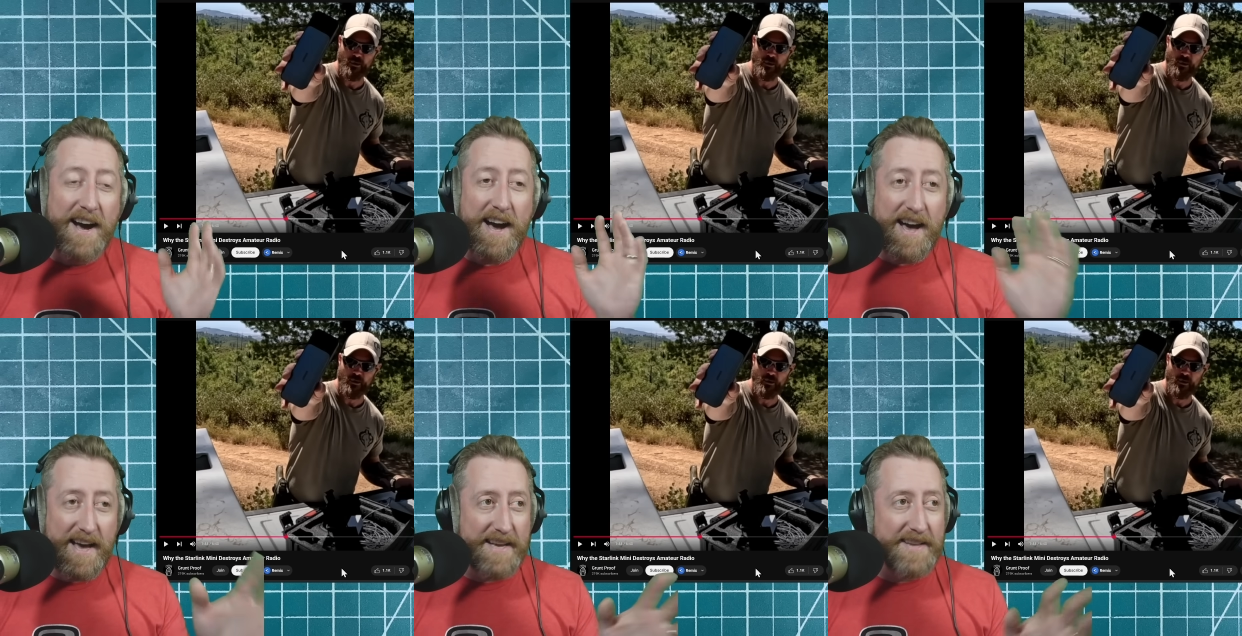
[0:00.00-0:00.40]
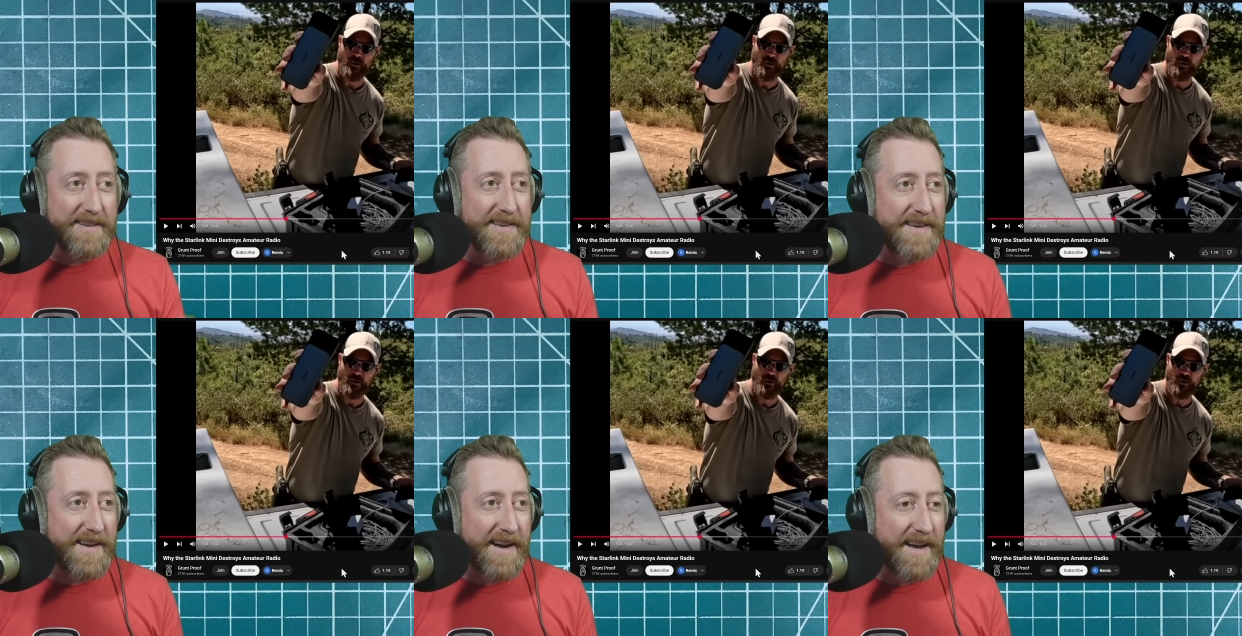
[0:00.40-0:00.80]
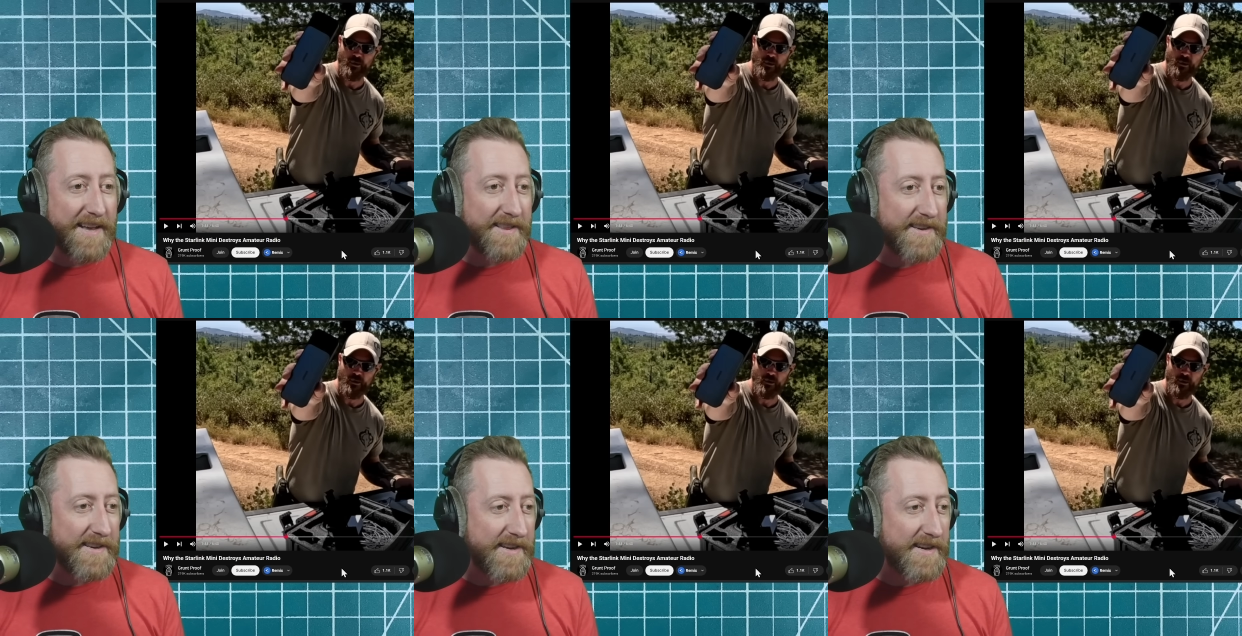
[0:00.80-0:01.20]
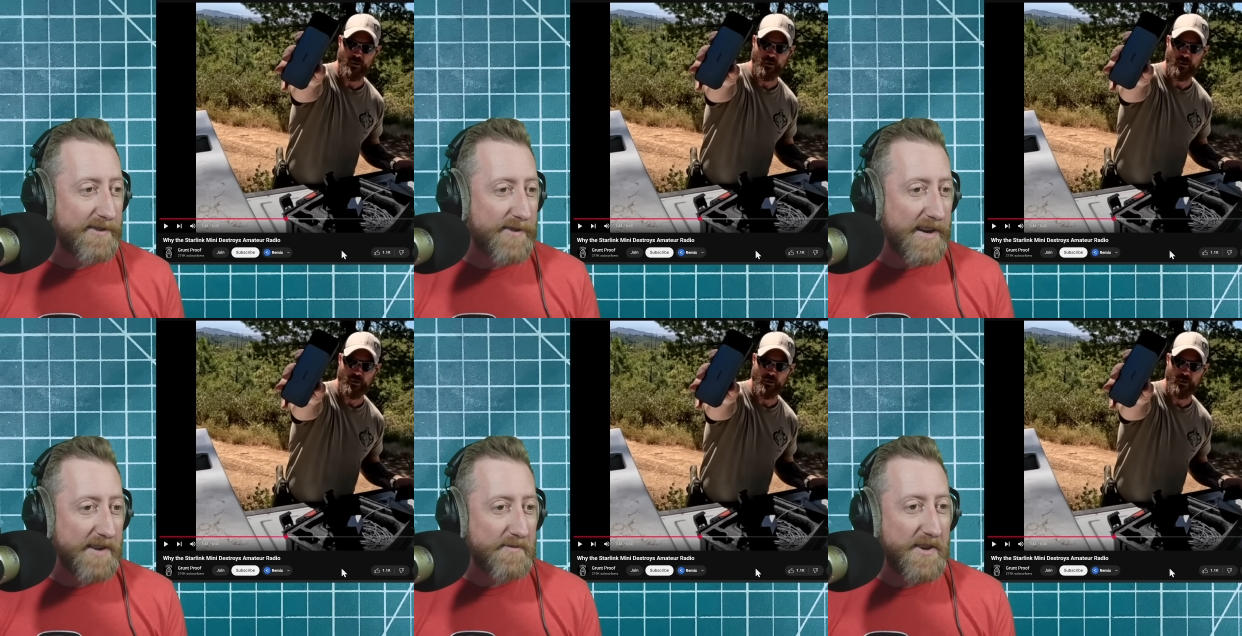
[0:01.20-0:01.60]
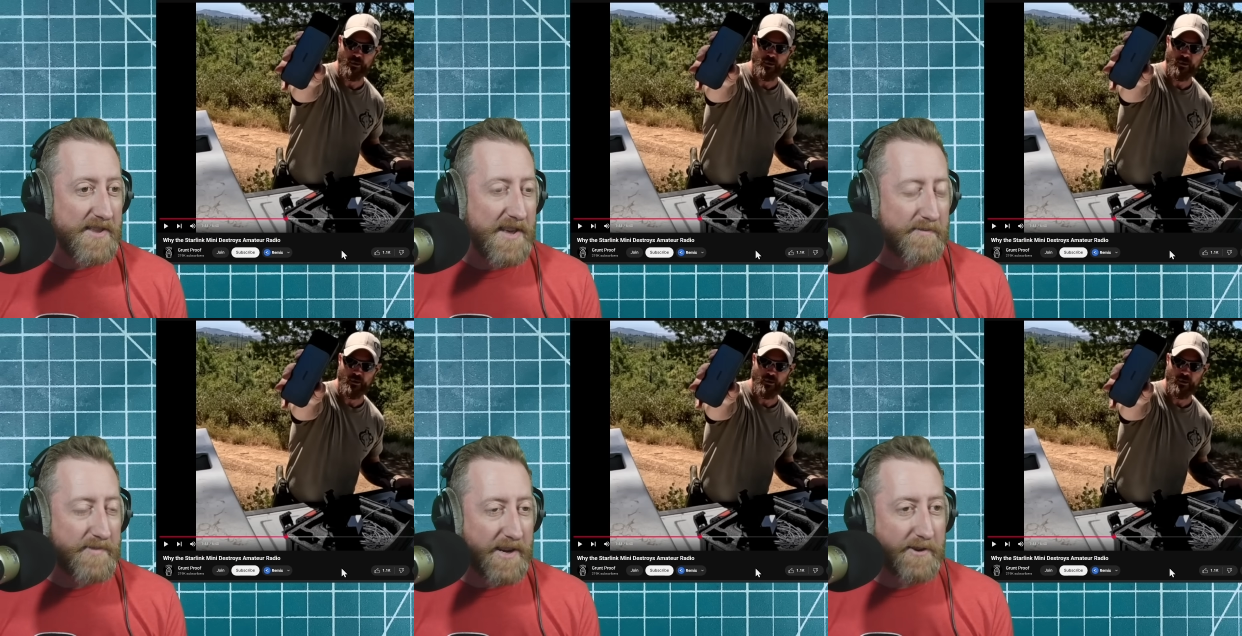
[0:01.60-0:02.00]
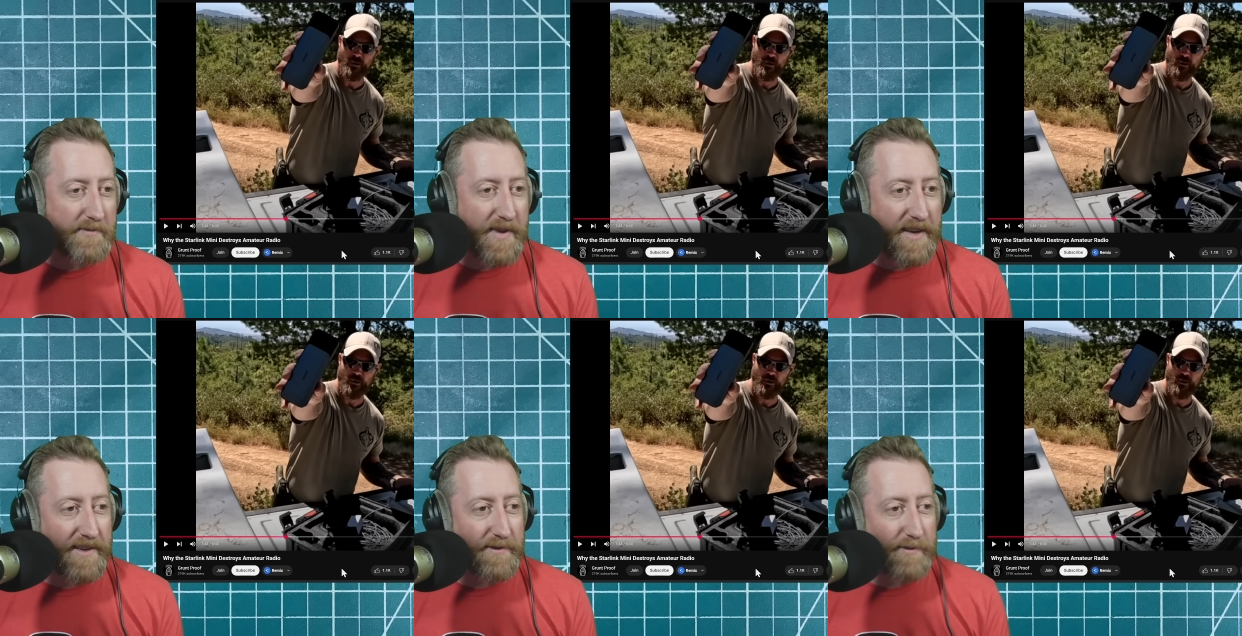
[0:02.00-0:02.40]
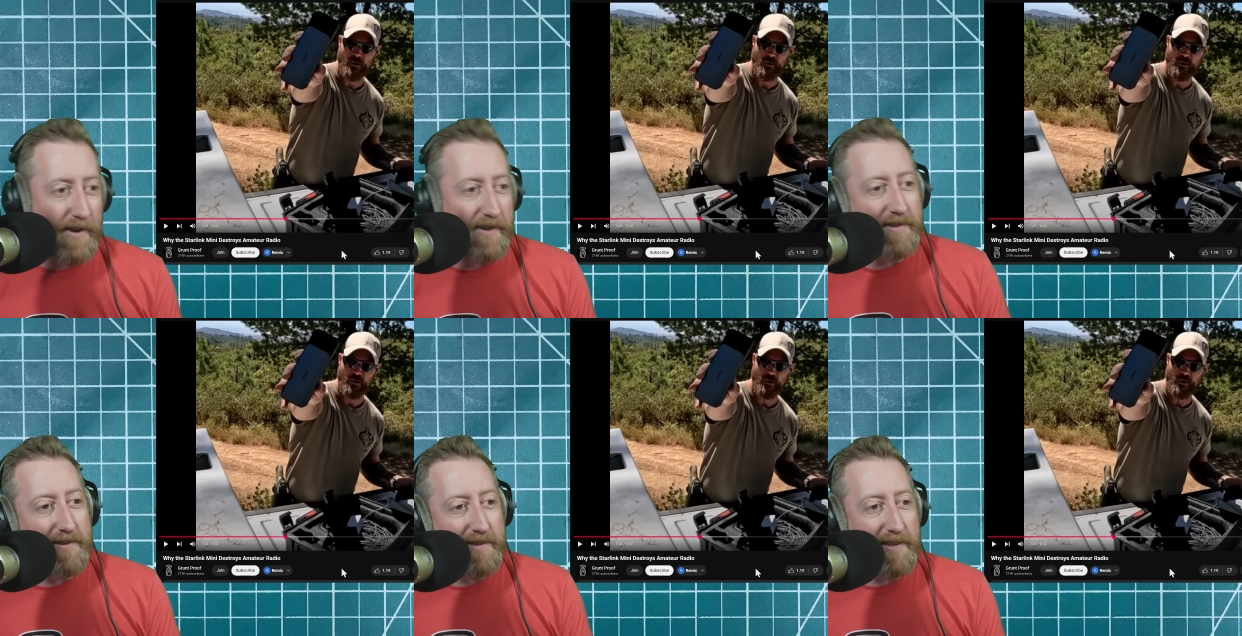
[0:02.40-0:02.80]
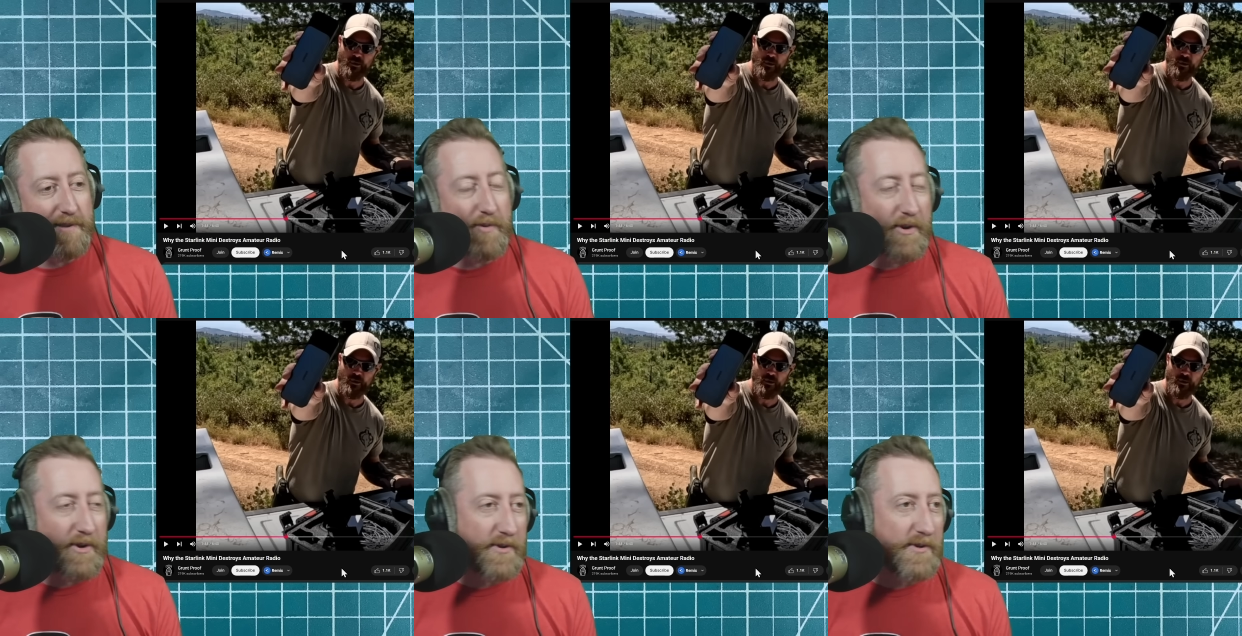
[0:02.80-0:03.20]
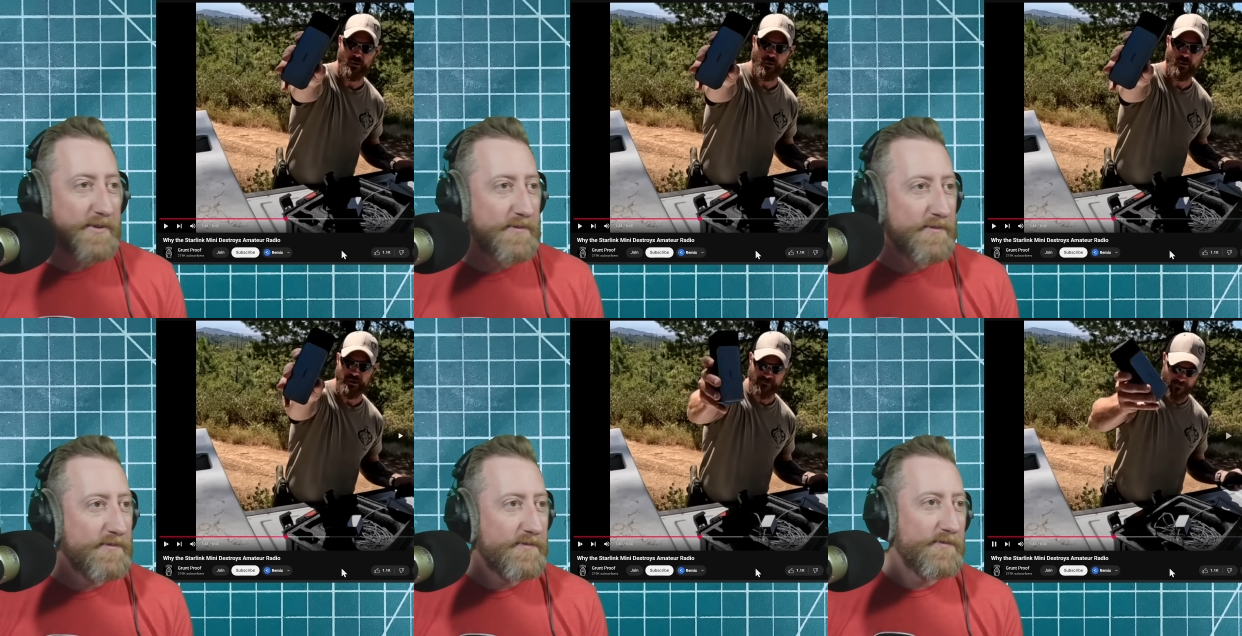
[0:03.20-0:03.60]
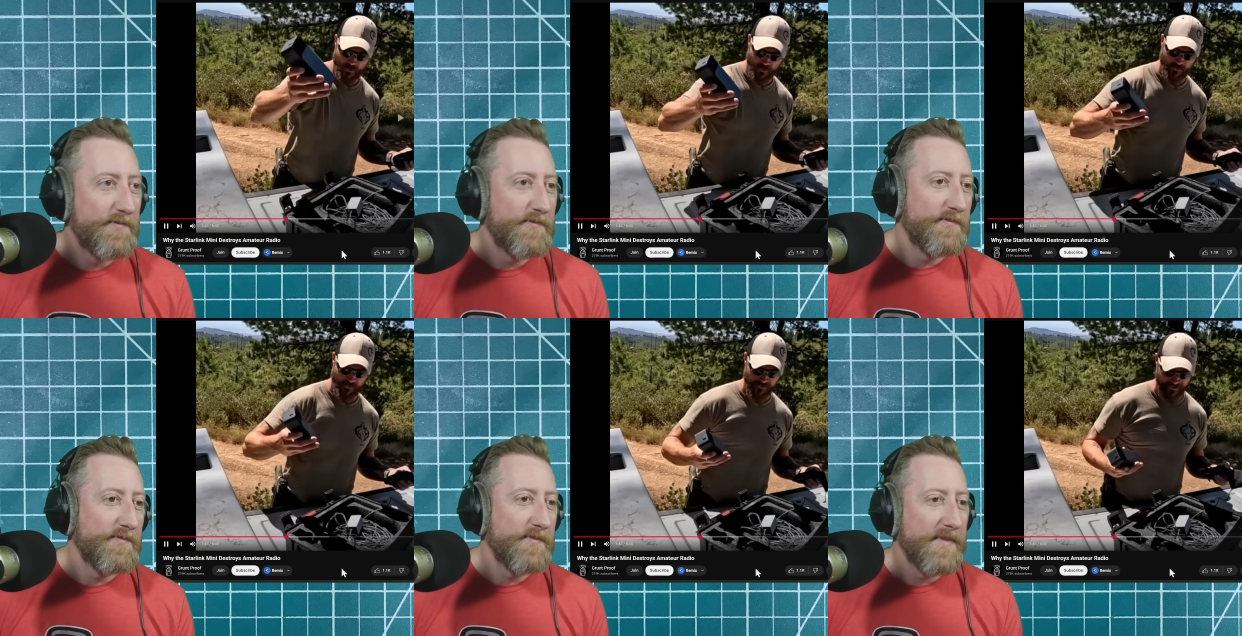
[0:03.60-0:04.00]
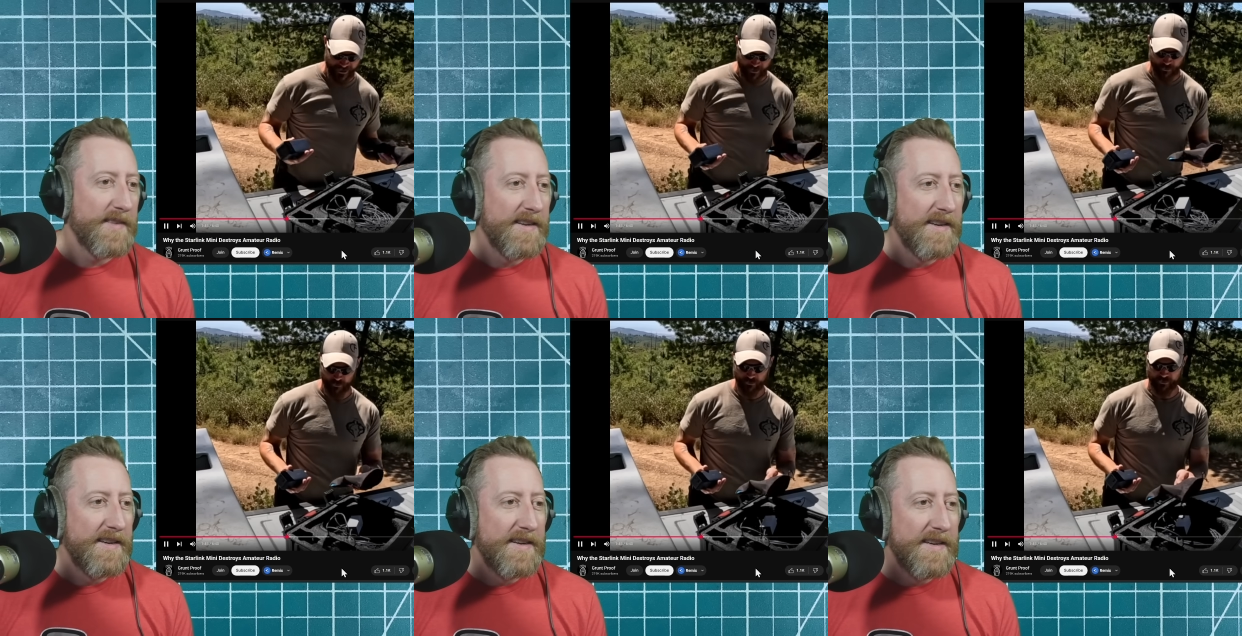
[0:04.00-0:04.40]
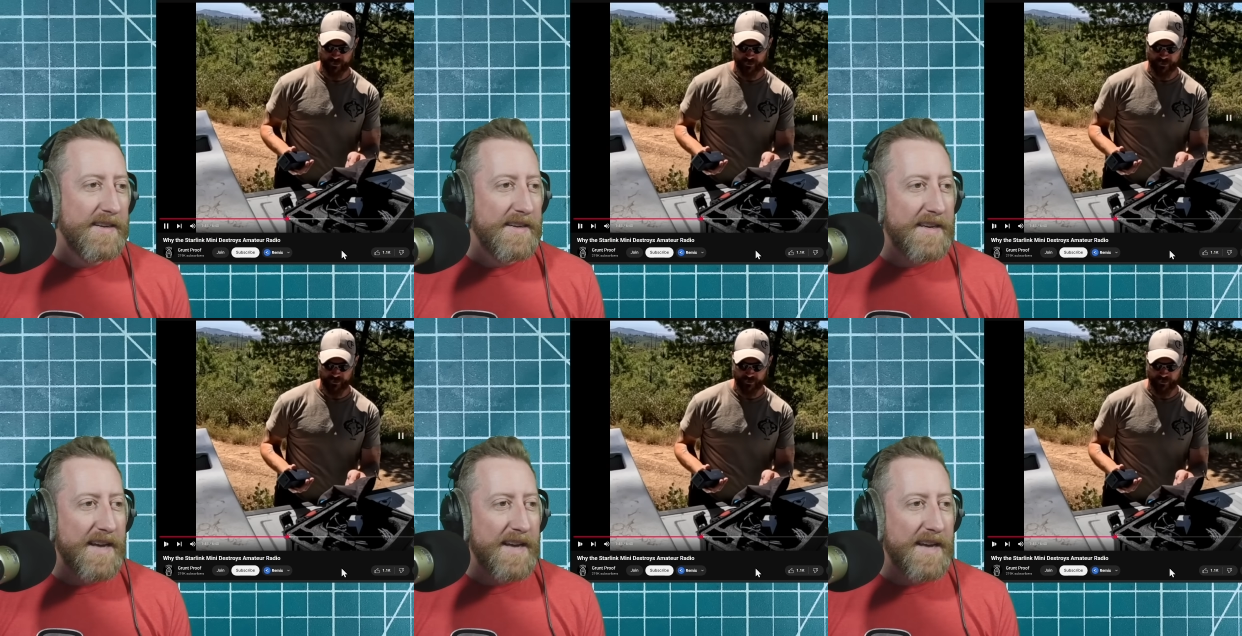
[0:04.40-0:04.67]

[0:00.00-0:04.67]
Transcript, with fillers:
Speaker 1: Highly highly uh, recommend that battery bank as well. It's it's pretty cool. twenty-four thousand.